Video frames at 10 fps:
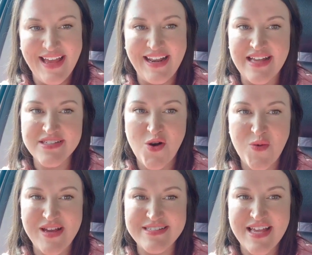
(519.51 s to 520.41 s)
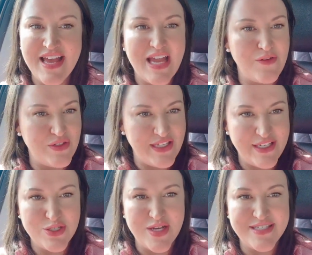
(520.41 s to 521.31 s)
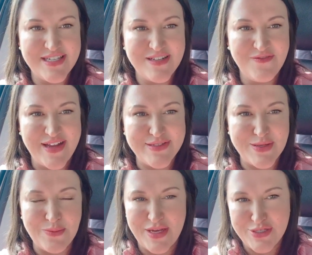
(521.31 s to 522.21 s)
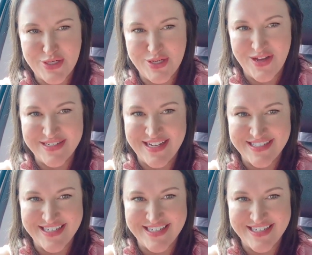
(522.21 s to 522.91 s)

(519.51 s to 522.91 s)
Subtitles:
and as always, if you need a trusted advisor, make sure you contact